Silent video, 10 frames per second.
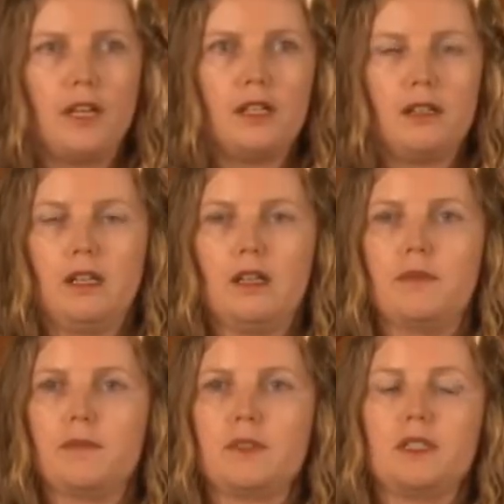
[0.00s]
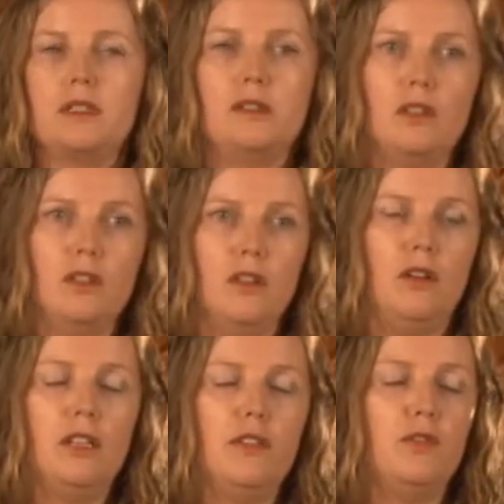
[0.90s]
art, um, not
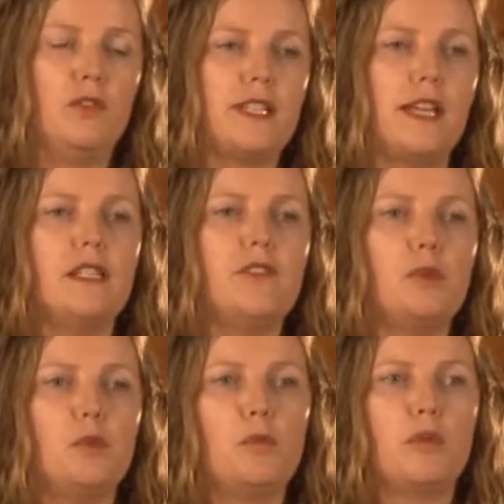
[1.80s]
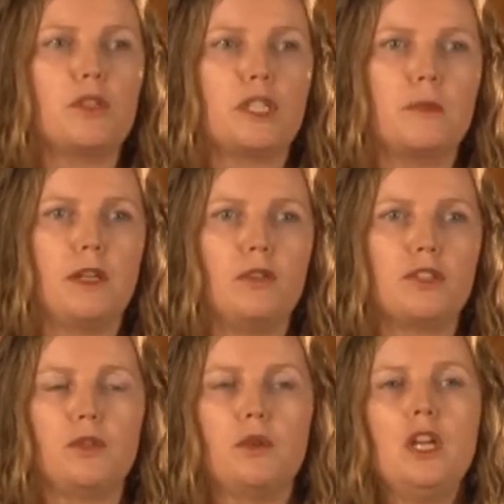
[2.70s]
only for scientific purposes, but
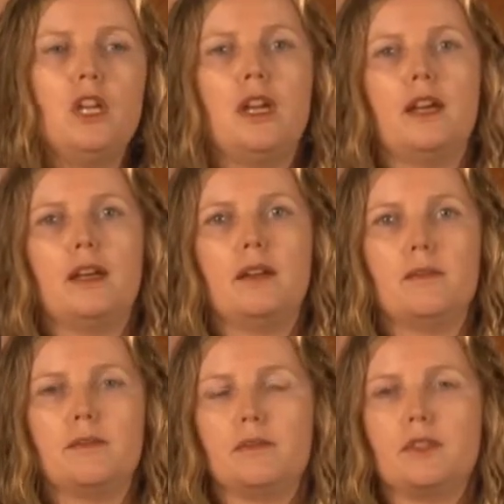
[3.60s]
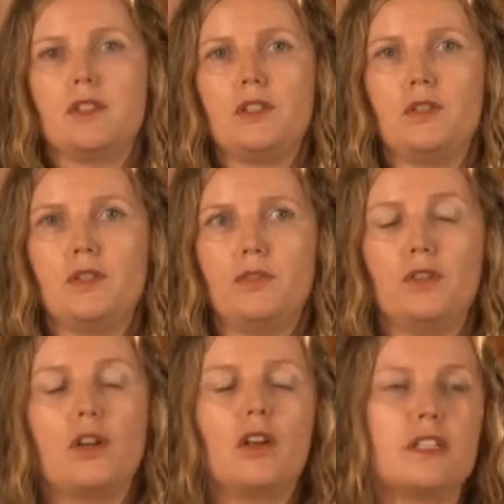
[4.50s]
also um, to,
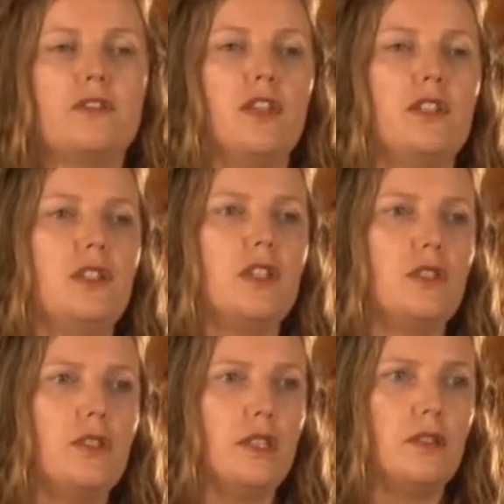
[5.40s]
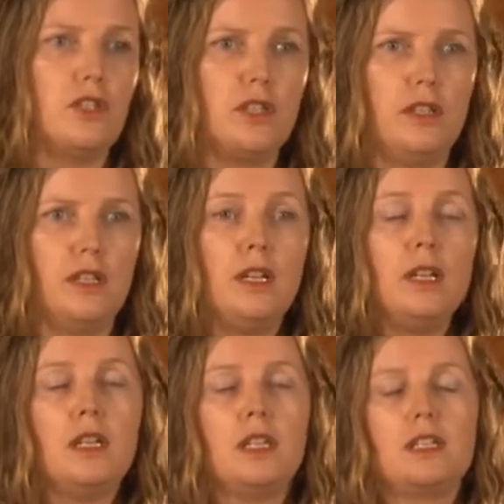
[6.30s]
for conservation issues and to share
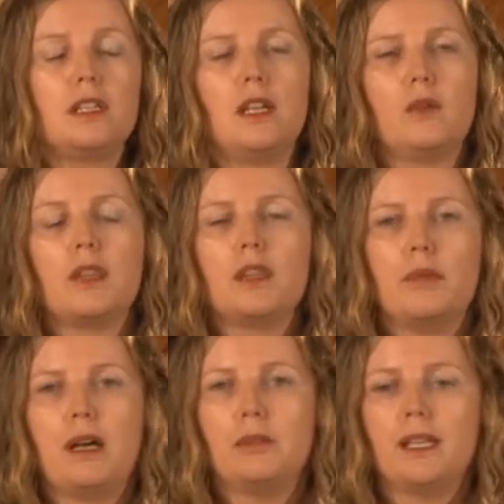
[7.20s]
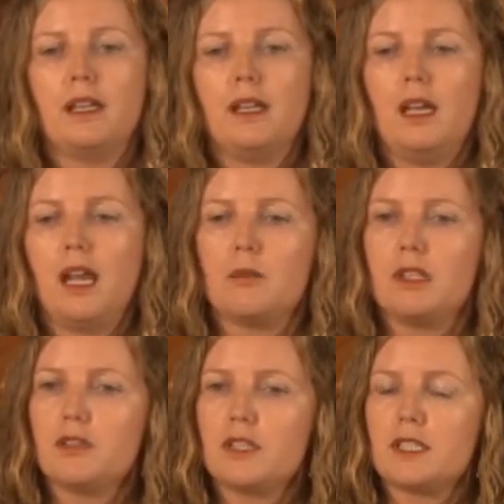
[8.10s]
it uh, with the public. I'm
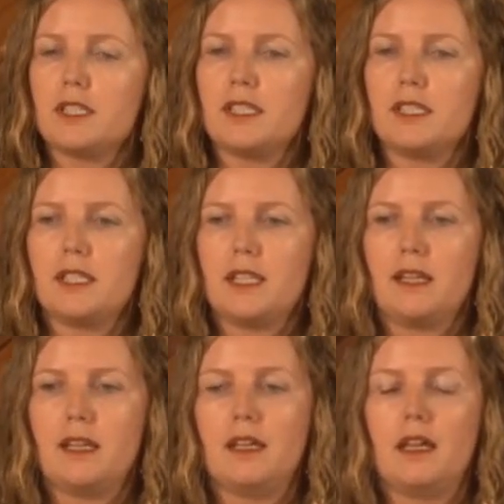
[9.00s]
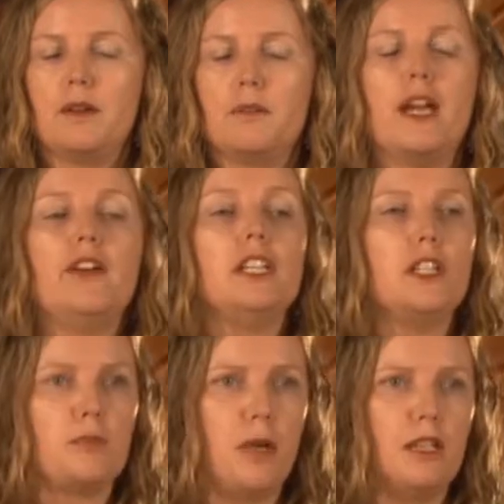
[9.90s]
interested in the um,
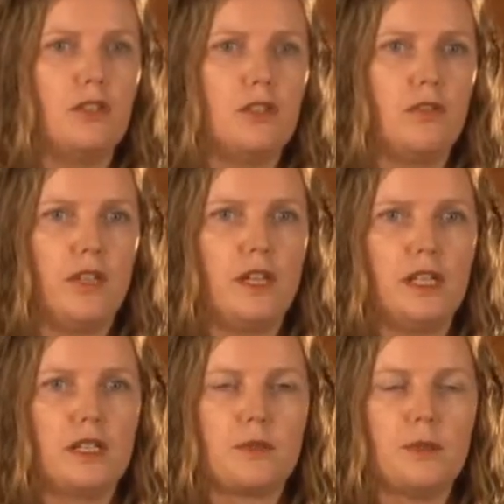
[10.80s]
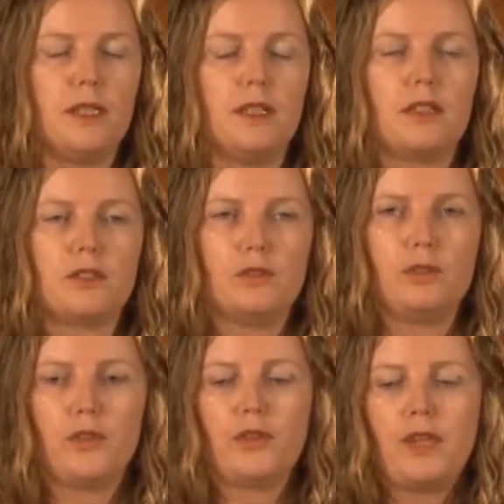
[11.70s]
heritage values of the art as well, and so
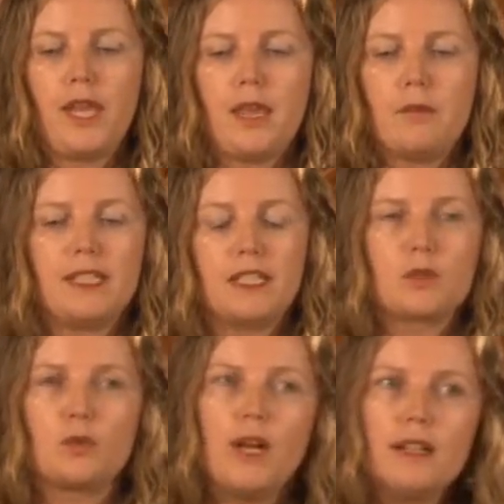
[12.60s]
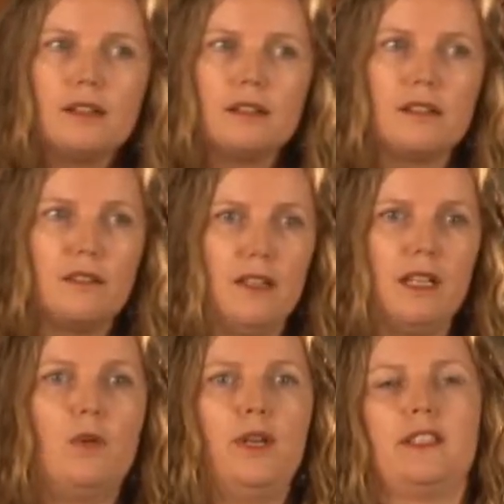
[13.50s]
forth. But there's one,
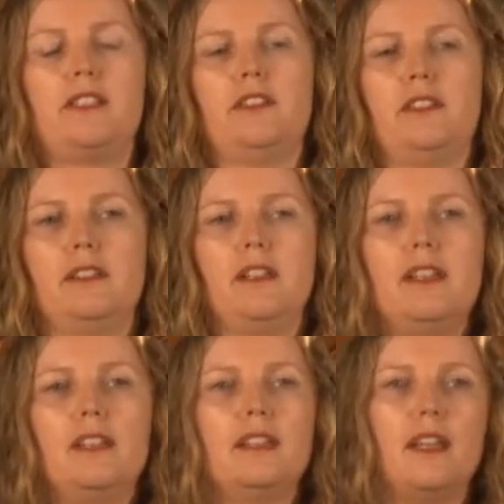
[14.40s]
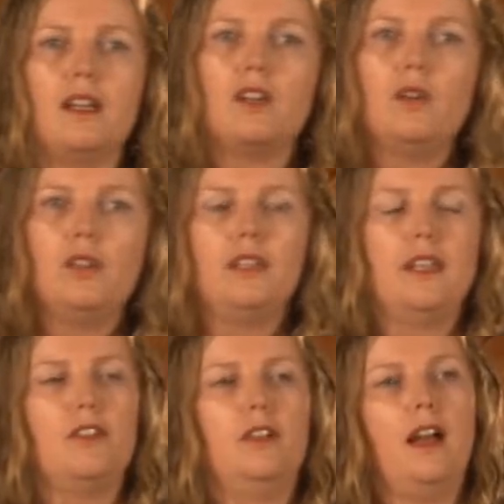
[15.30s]
one question that I could
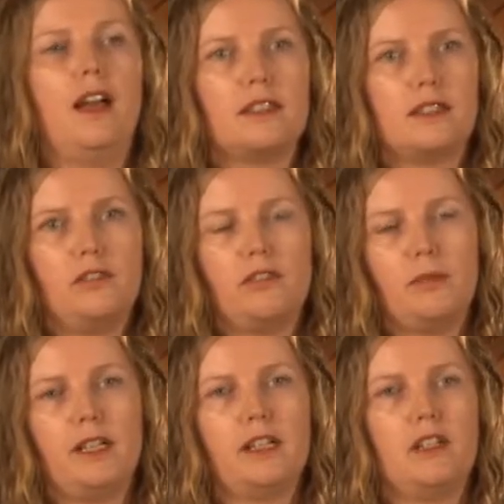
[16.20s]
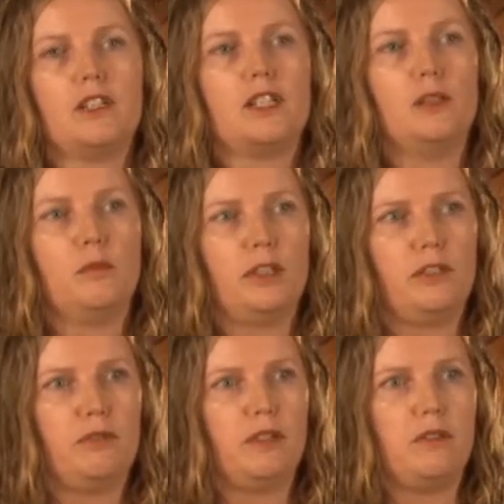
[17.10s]
never answer from an archaeological
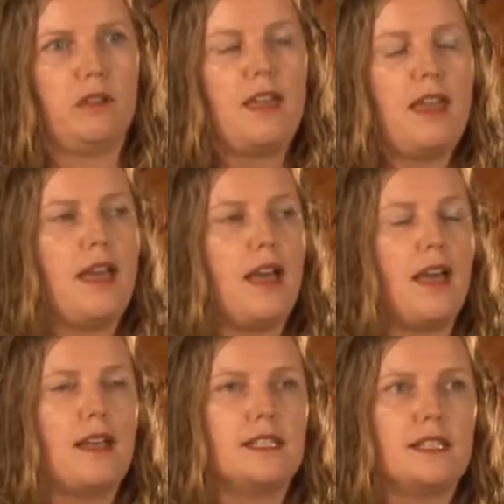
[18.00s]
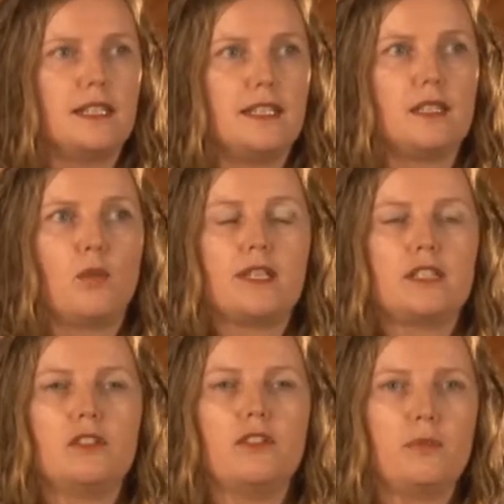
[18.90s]
point of view, and is the
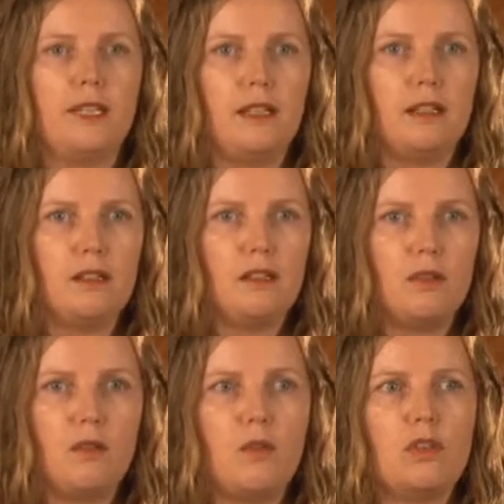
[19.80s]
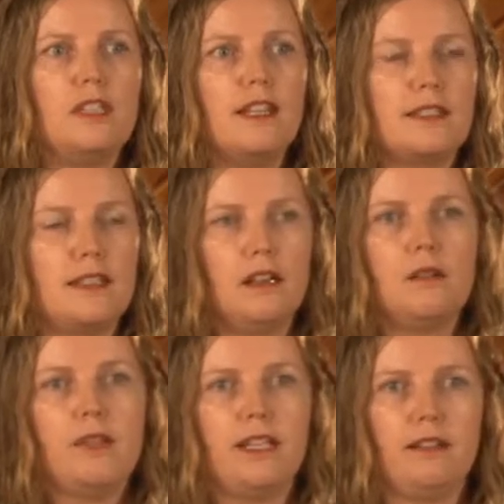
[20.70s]
question of meaning. What does the
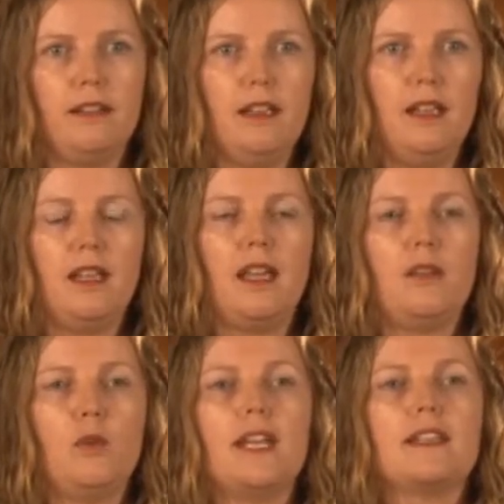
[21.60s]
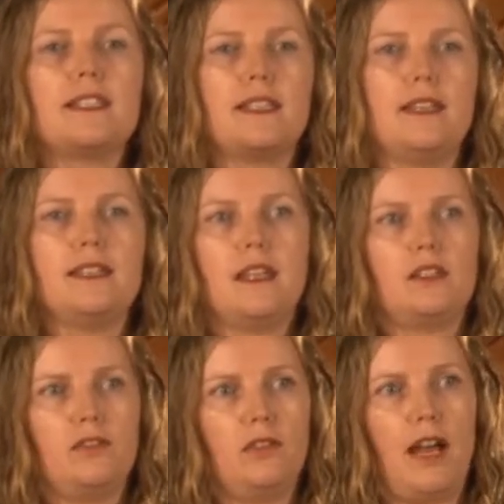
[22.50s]
art mean? Can we understand the
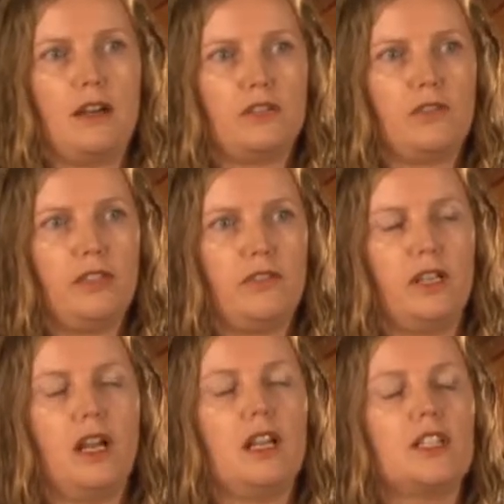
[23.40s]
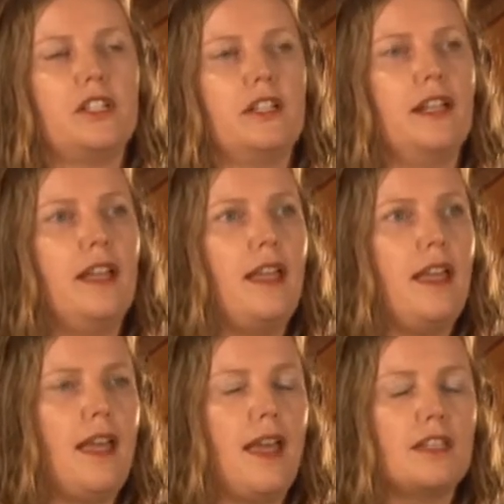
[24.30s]
art of, art of a different culture?
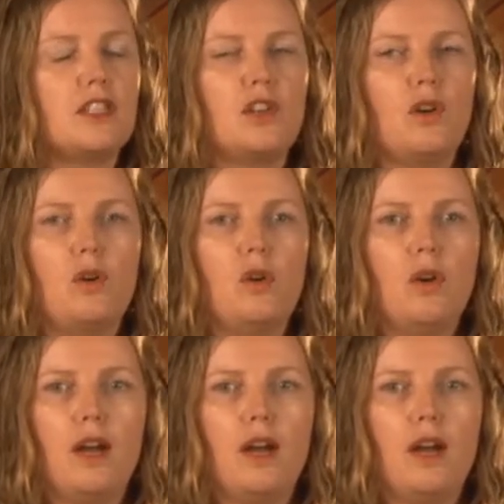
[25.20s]
And so